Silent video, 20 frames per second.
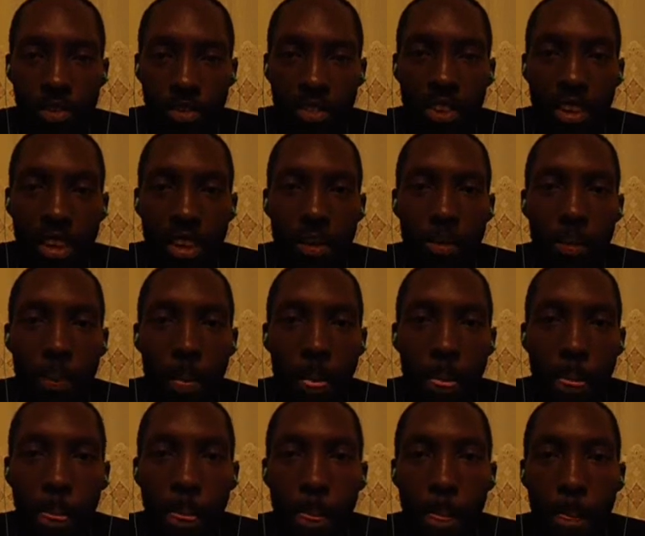time.
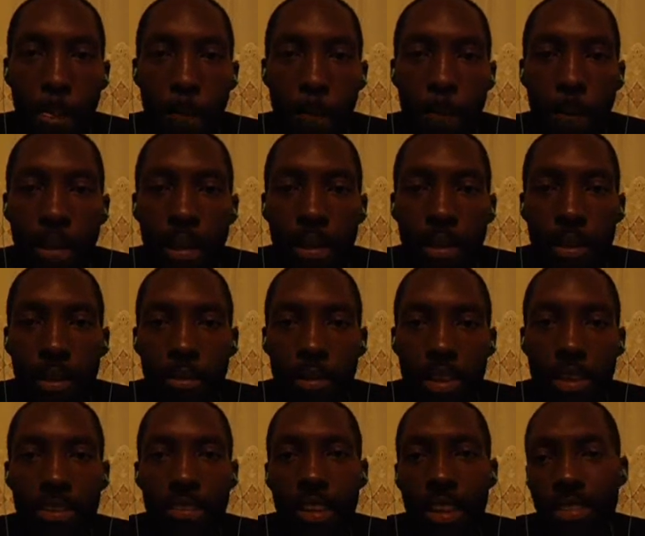
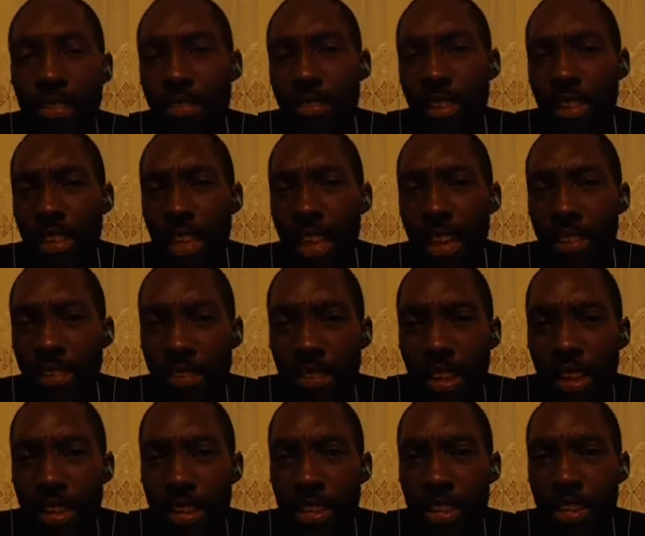Because as I said,
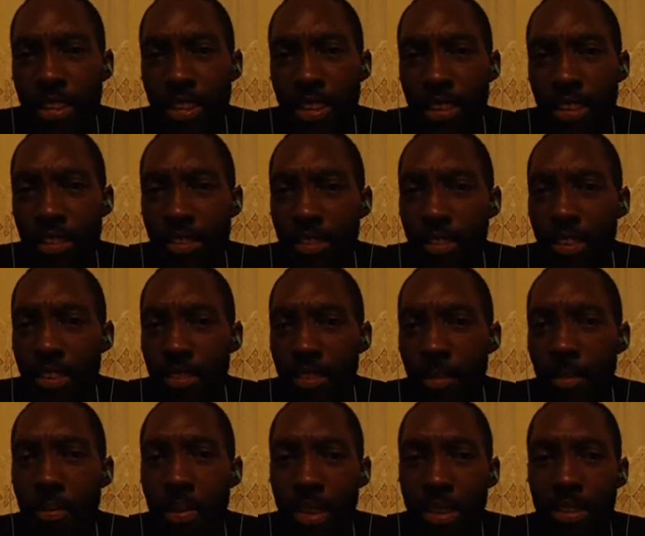anxiety is, is a
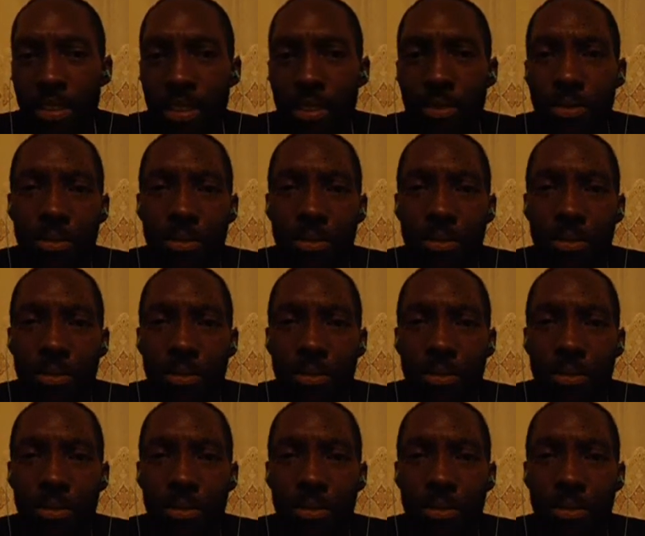big deal.